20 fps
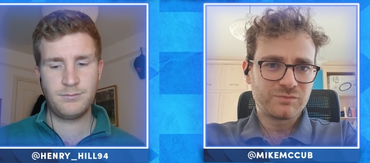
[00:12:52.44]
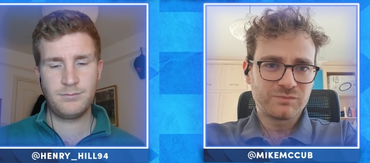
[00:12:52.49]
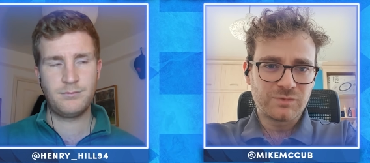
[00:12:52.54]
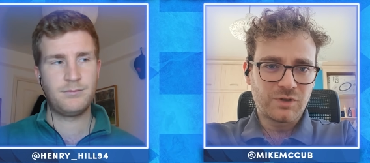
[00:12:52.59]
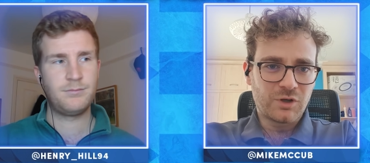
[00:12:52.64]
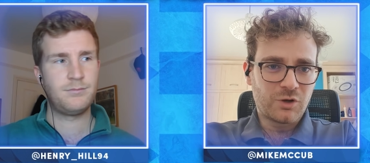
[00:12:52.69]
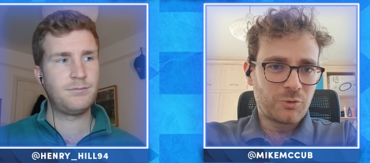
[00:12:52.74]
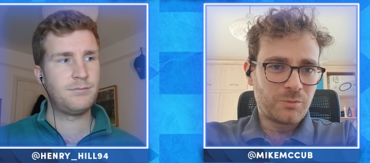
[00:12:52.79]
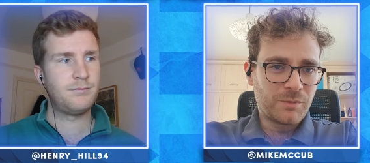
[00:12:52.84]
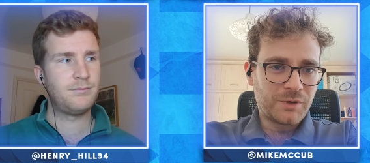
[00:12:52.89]

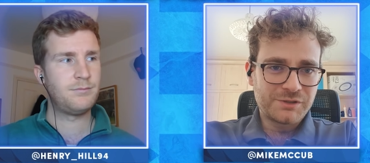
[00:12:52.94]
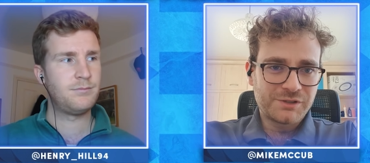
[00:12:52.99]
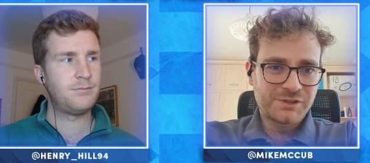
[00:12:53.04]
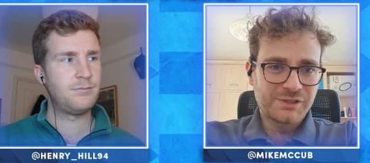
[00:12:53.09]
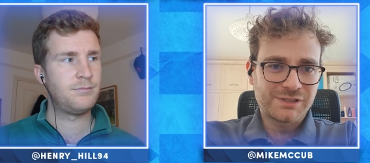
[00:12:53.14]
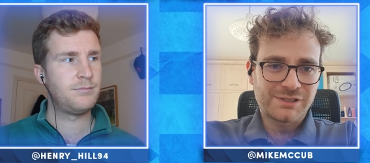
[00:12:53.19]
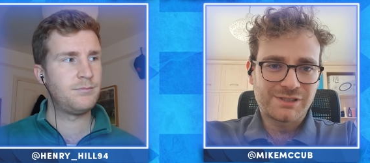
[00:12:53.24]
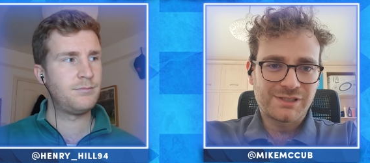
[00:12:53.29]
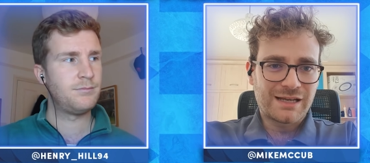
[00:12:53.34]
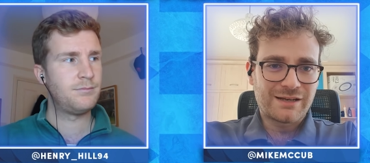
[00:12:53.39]
Speaker 1: almost
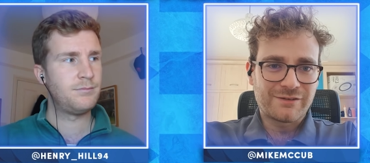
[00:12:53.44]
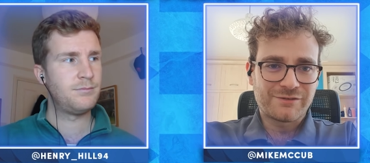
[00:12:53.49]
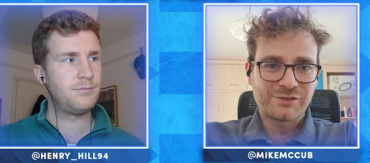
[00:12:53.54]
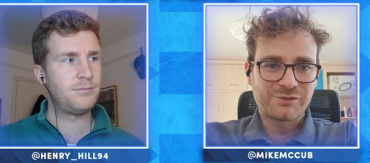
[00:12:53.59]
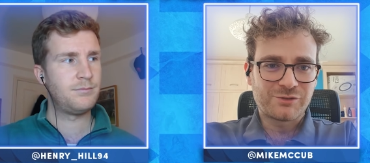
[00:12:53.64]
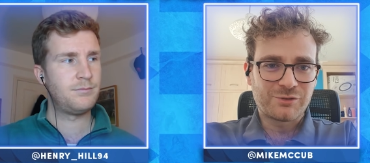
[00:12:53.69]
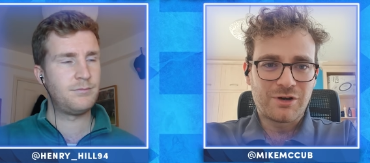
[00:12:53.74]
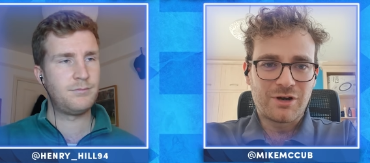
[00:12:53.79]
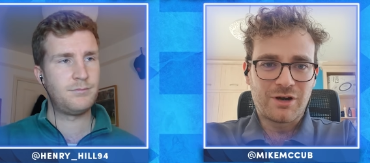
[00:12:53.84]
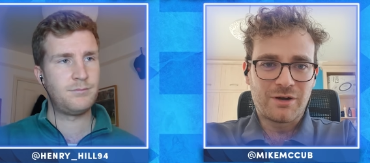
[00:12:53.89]
just kind of
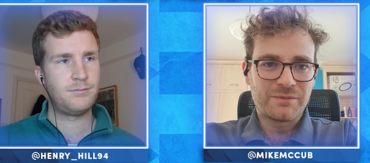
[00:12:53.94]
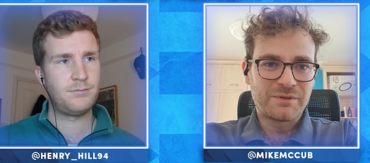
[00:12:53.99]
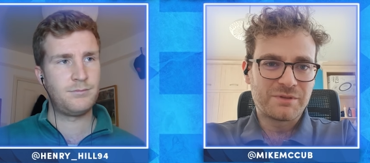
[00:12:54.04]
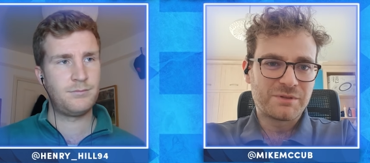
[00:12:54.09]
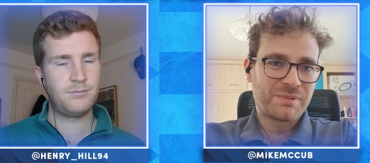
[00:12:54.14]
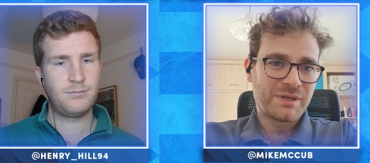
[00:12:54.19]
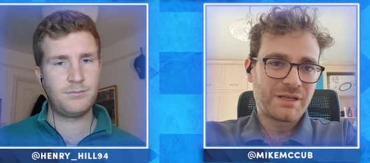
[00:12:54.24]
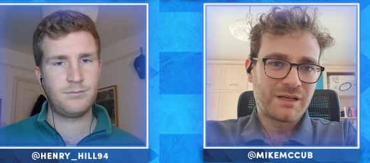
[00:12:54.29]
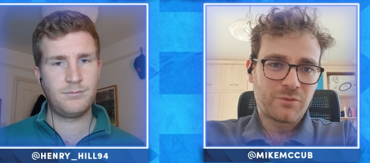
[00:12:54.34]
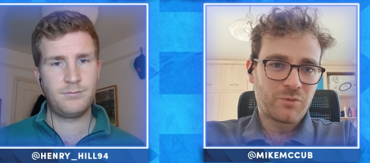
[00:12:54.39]
strong arm them
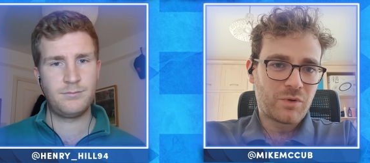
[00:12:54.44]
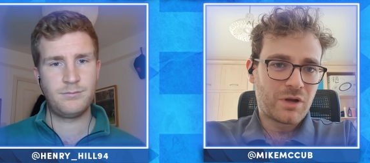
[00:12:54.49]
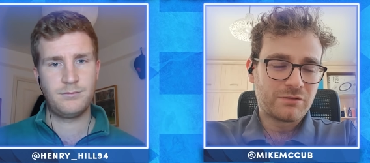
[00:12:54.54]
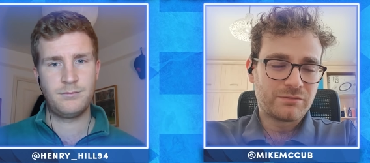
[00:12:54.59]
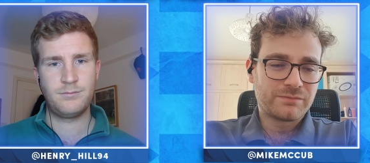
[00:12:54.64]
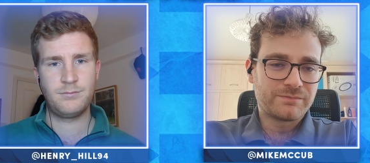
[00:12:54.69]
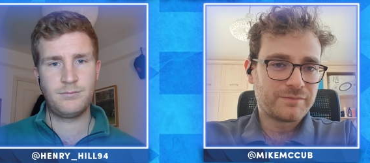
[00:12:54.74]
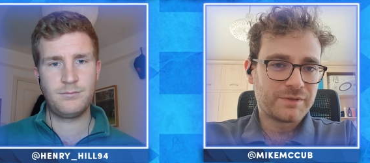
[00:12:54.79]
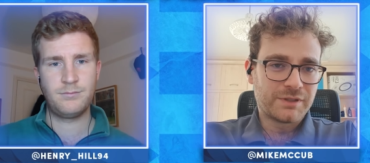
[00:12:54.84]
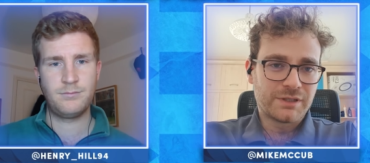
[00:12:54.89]
to be like,
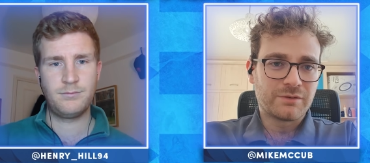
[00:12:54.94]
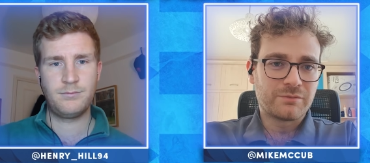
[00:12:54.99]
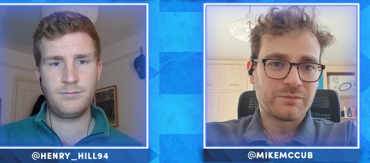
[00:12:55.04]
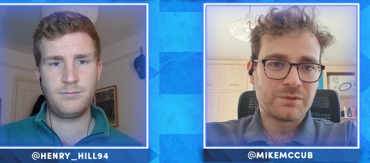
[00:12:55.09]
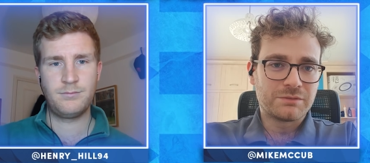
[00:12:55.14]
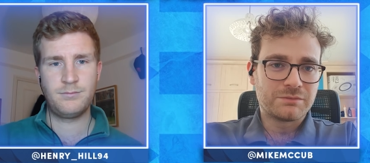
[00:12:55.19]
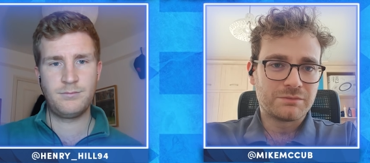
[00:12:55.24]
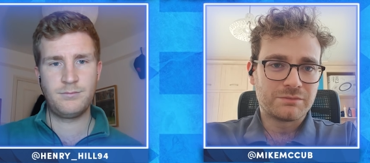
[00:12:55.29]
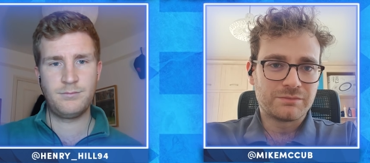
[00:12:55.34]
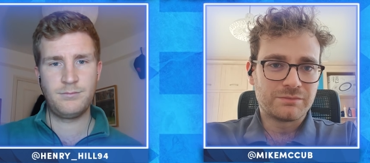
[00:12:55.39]
well, you know,
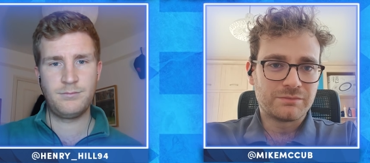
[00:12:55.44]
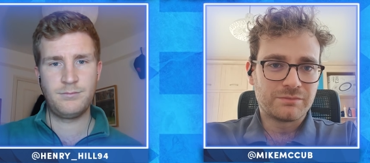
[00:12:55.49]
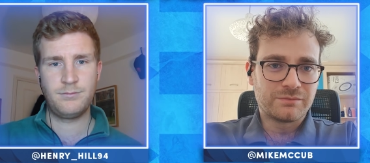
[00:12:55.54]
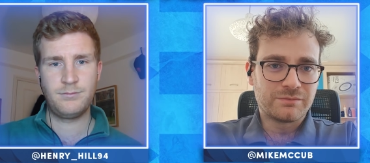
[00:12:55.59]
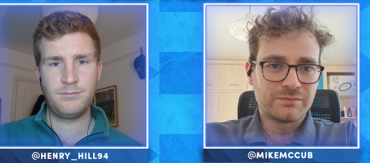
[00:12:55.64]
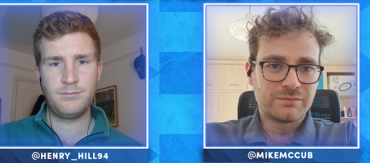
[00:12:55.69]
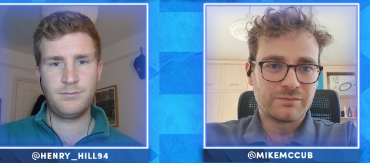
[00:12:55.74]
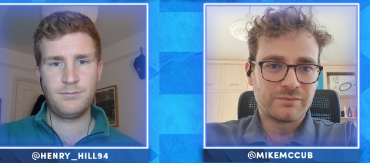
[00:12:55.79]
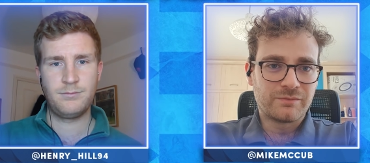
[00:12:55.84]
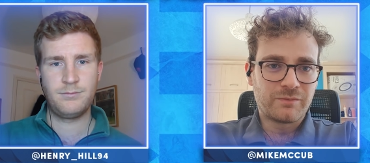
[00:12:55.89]
we'll,
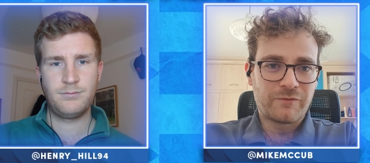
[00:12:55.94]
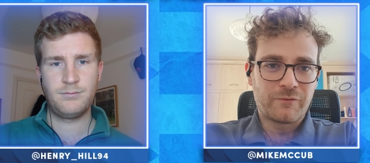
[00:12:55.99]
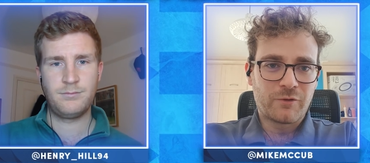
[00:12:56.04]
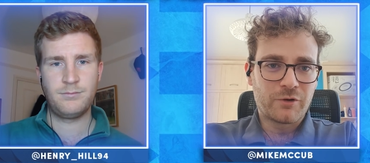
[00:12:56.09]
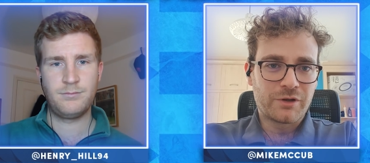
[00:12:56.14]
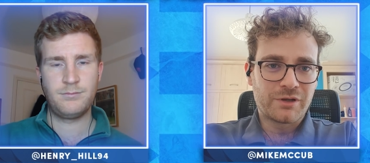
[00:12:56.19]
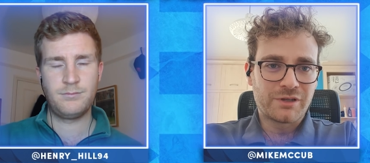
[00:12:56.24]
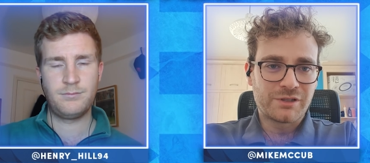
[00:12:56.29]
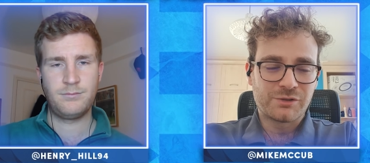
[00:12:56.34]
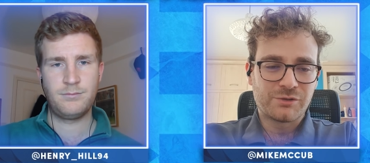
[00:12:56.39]
we've
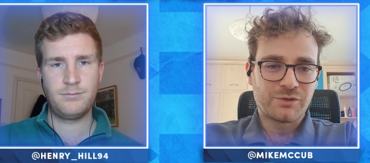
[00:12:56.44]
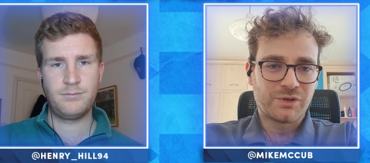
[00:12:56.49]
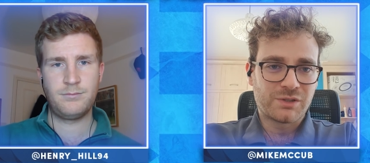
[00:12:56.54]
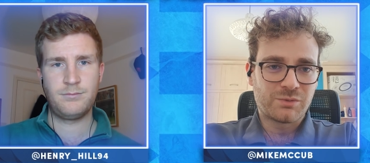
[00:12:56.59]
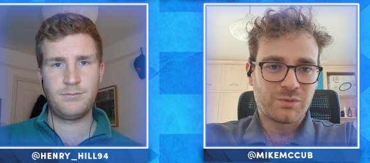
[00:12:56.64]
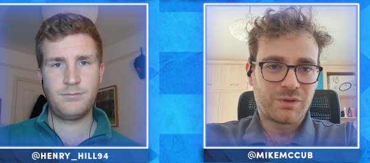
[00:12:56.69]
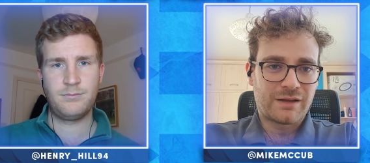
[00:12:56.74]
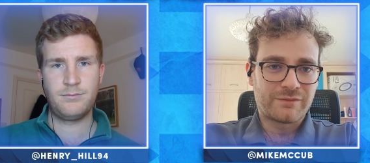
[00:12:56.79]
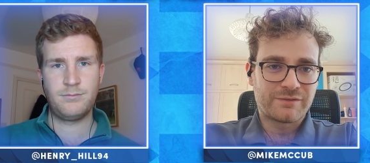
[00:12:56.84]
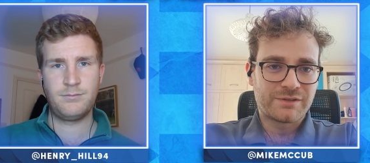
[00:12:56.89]
got no
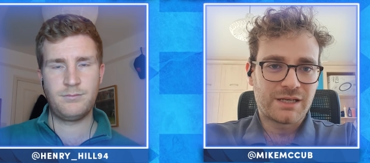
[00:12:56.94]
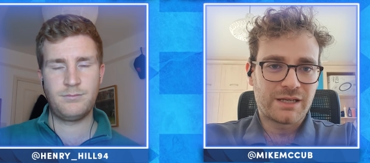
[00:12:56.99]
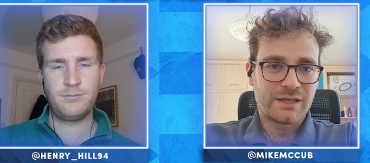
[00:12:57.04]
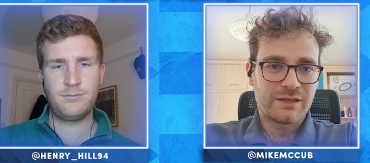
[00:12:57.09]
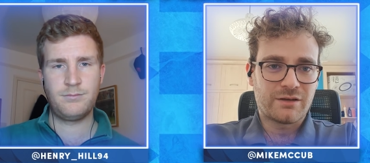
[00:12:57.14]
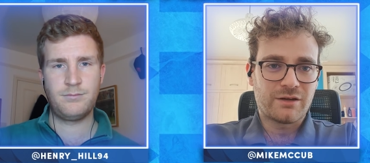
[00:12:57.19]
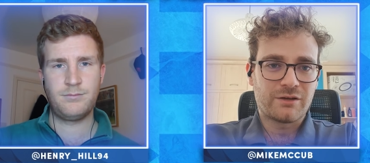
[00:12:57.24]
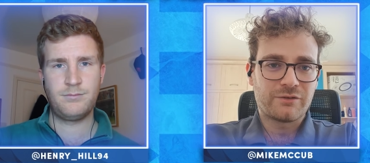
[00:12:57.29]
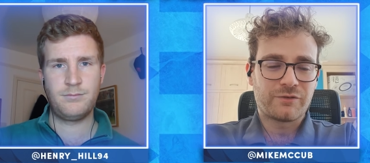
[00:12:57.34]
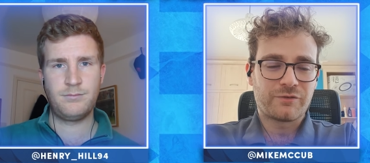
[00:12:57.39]
choice. We'll have to let
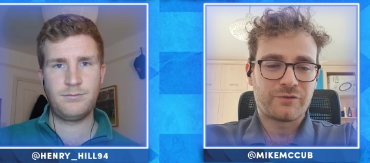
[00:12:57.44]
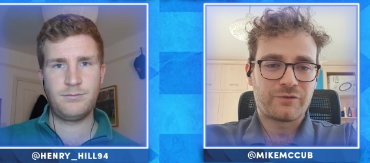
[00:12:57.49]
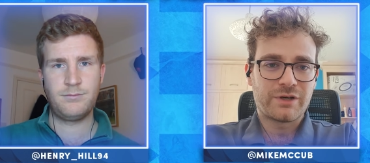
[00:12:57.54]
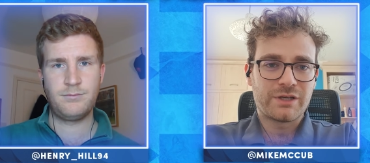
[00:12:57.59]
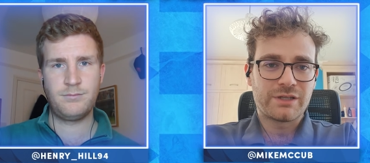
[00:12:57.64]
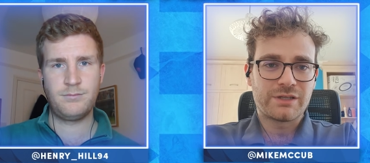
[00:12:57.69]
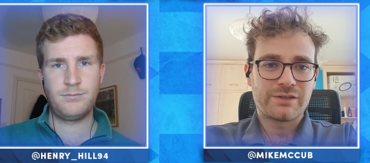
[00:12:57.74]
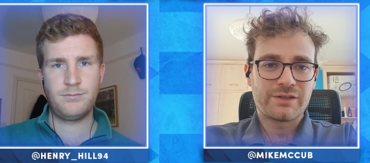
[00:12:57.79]
you go for free in the